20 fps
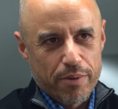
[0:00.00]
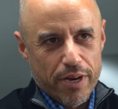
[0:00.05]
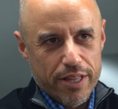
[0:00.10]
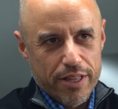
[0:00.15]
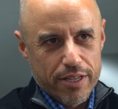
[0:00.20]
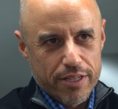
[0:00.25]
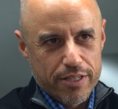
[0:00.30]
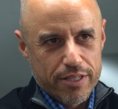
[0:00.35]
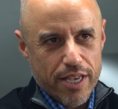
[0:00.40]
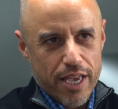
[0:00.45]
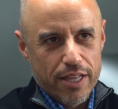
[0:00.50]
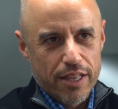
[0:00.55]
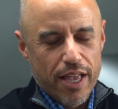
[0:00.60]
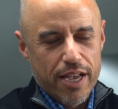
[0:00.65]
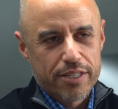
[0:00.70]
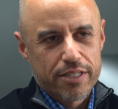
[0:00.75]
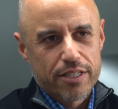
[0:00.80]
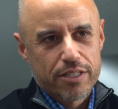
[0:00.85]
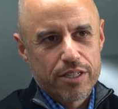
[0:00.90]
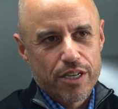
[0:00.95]
by the state
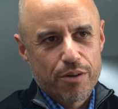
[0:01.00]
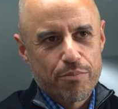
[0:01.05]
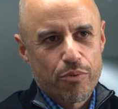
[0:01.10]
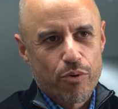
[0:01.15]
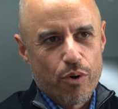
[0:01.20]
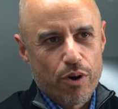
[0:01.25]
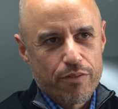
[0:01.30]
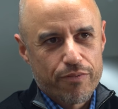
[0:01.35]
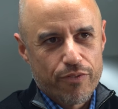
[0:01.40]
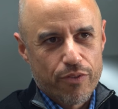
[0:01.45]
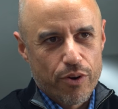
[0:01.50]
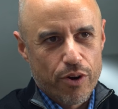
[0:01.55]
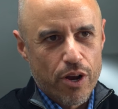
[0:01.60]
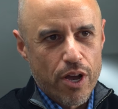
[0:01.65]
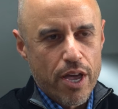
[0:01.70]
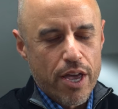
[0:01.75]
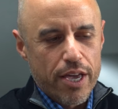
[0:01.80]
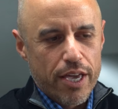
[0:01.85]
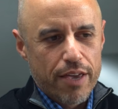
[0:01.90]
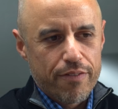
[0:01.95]
licensing board for
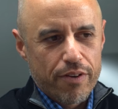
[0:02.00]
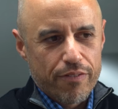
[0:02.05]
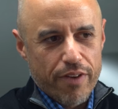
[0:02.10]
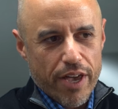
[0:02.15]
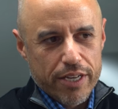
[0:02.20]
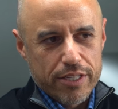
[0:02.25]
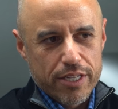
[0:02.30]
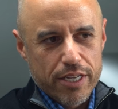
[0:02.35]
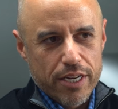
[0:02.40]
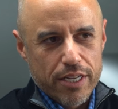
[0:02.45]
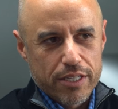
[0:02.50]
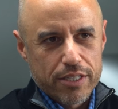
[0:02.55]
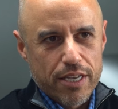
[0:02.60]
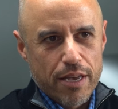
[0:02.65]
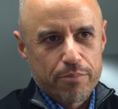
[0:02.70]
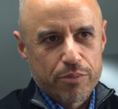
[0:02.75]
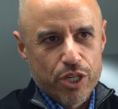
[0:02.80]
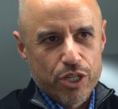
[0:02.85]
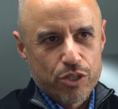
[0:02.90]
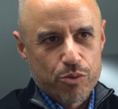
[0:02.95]
giving vaccine
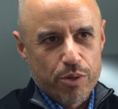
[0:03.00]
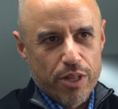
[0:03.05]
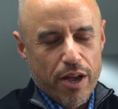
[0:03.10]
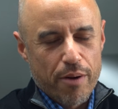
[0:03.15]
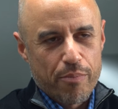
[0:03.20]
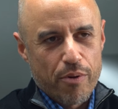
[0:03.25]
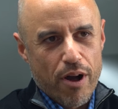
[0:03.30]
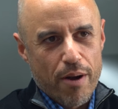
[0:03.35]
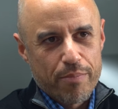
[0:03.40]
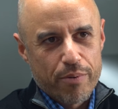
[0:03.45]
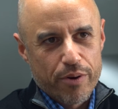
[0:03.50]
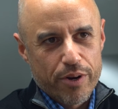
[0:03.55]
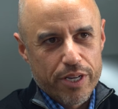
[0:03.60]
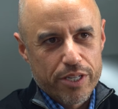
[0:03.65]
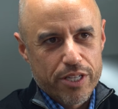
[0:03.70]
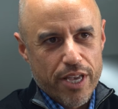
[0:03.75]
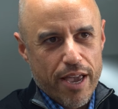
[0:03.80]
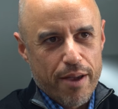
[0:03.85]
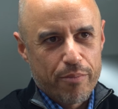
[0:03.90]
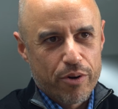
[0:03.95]
exemptions without proper
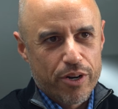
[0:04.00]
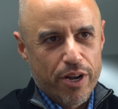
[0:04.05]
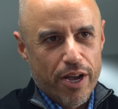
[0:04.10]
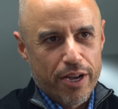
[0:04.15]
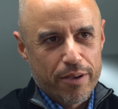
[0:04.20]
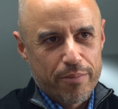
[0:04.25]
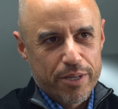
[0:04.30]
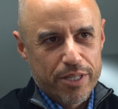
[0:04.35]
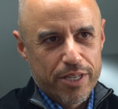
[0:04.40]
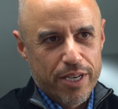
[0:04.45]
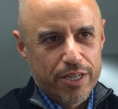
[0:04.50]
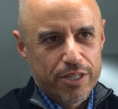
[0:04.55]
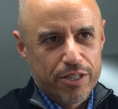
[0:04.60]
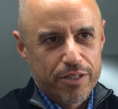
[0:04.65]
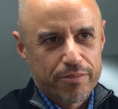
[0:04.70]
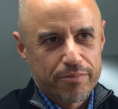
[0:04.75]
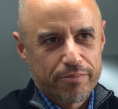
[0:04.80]
exam or documentation.